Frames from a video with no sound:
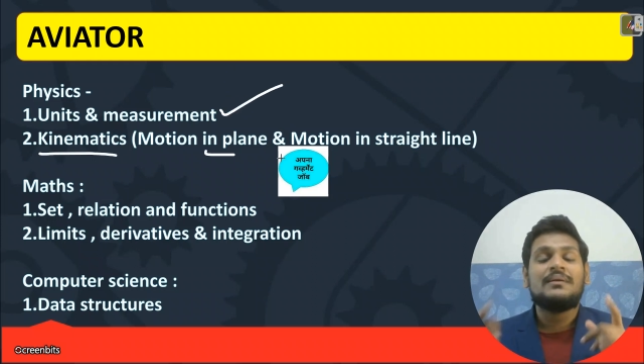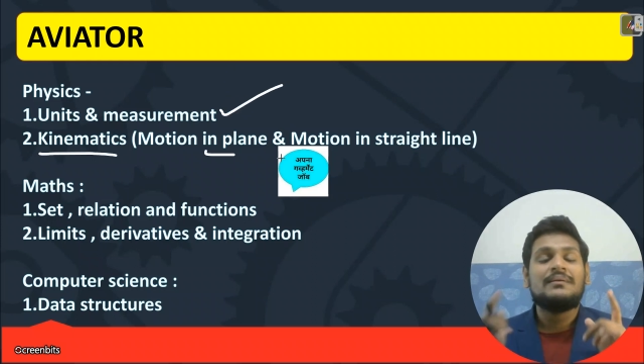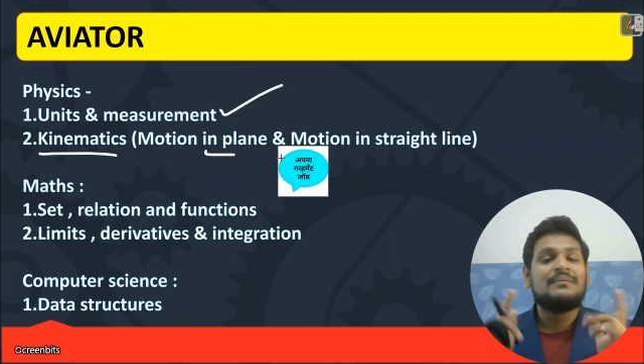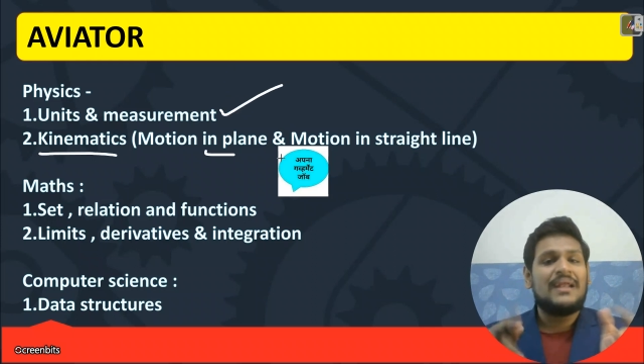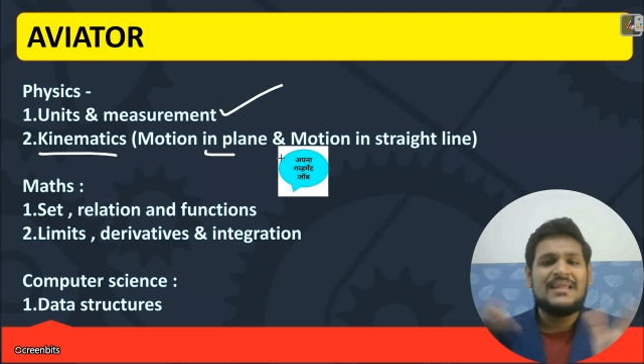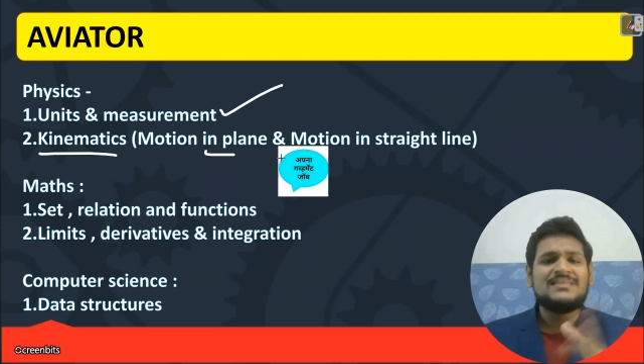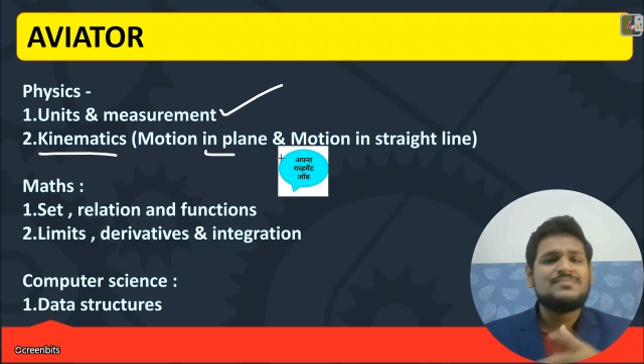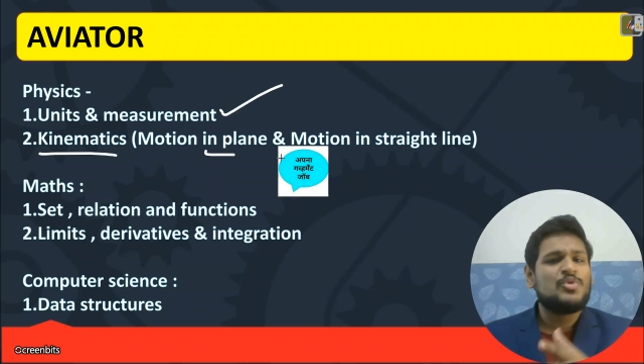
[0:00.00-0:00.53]

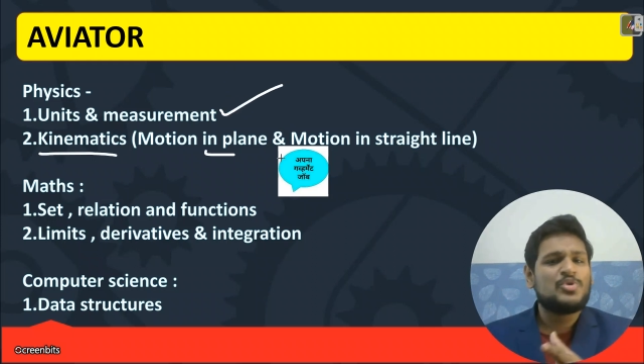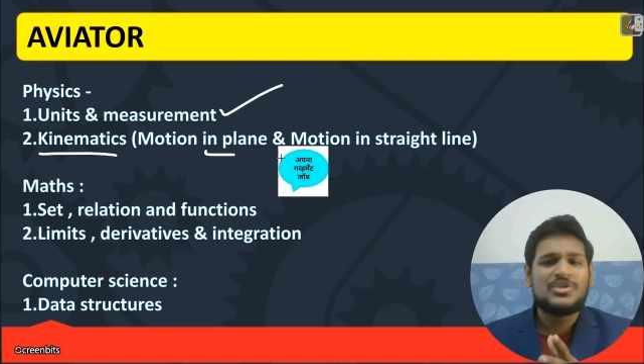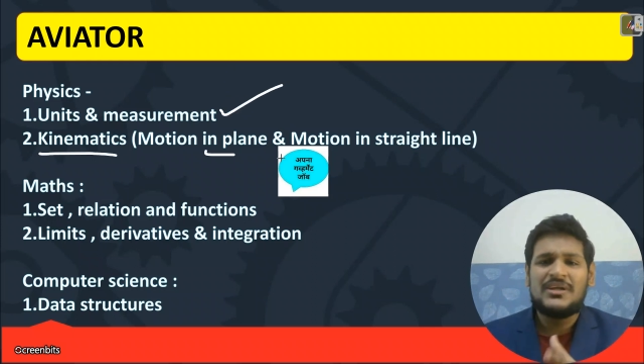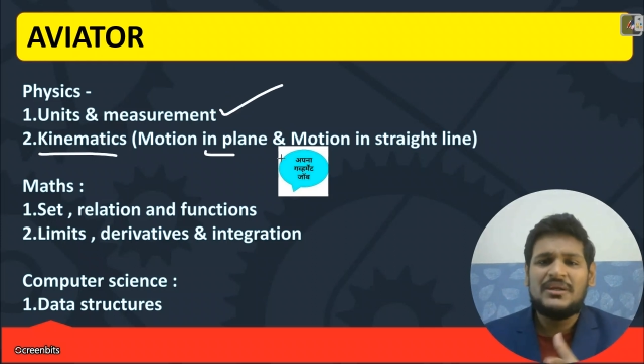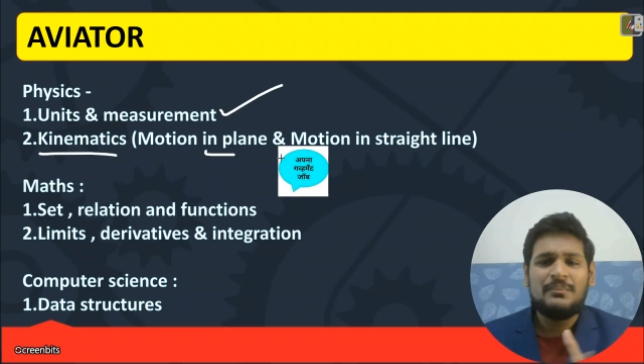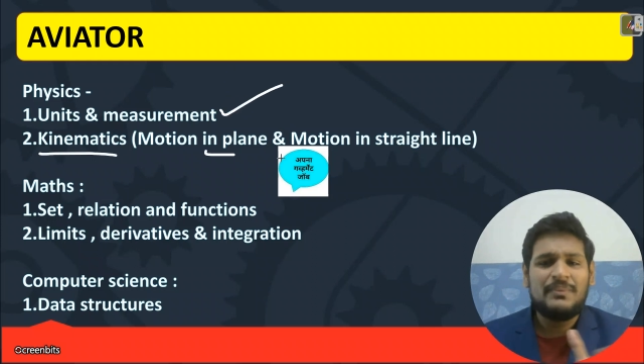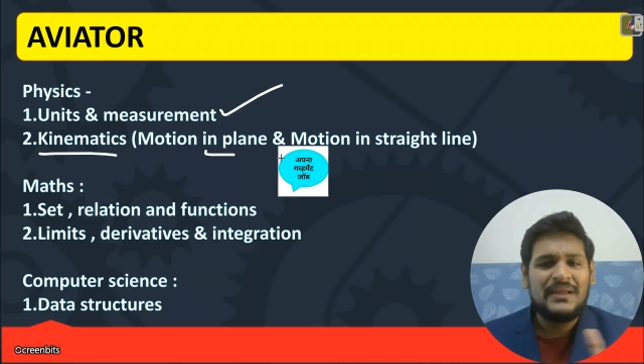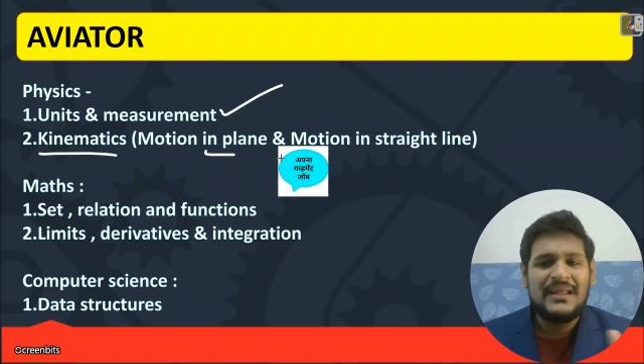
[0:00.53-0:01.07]
that is motion
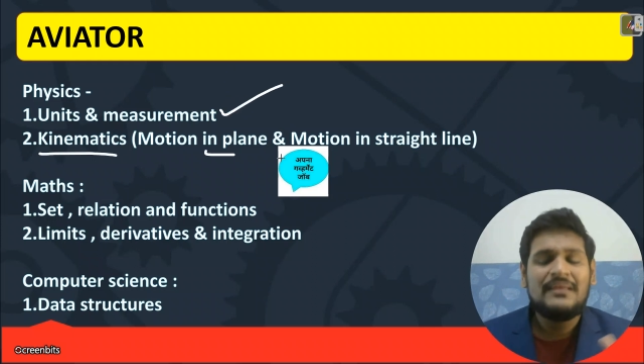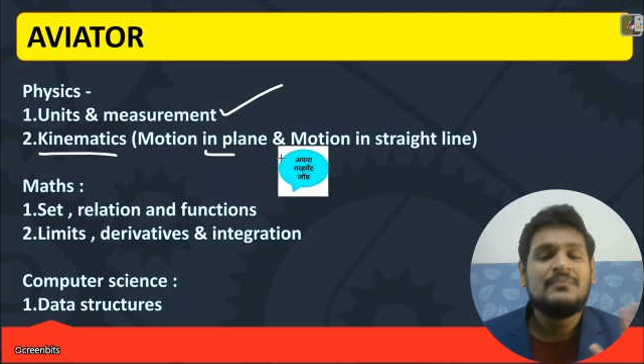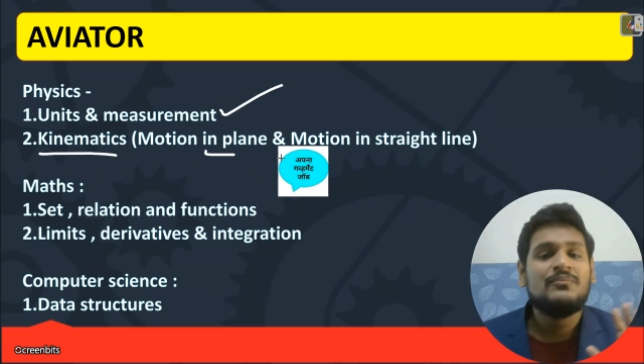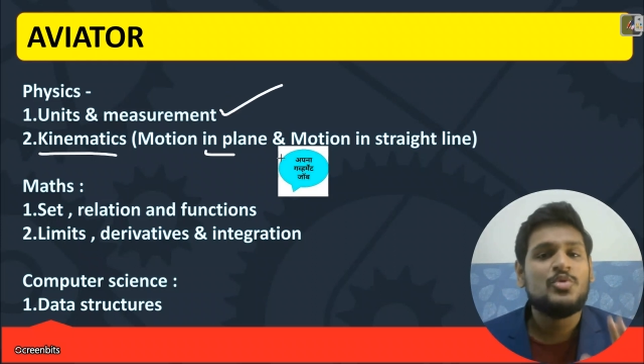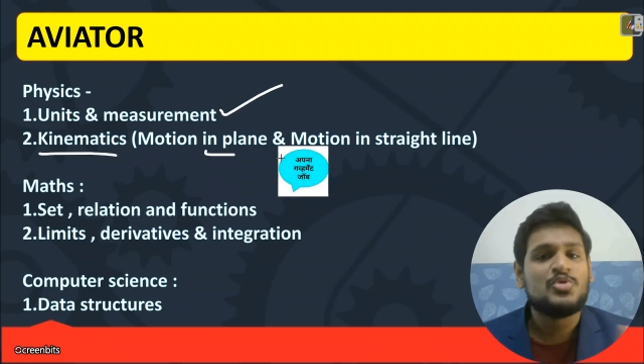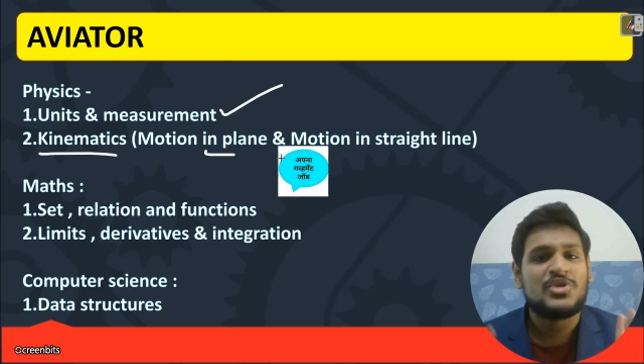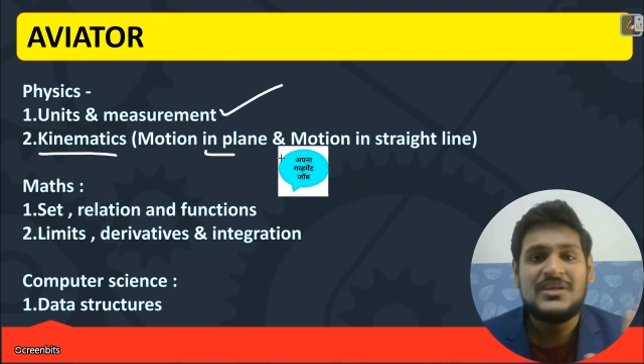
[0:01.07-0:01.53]
in plane and motion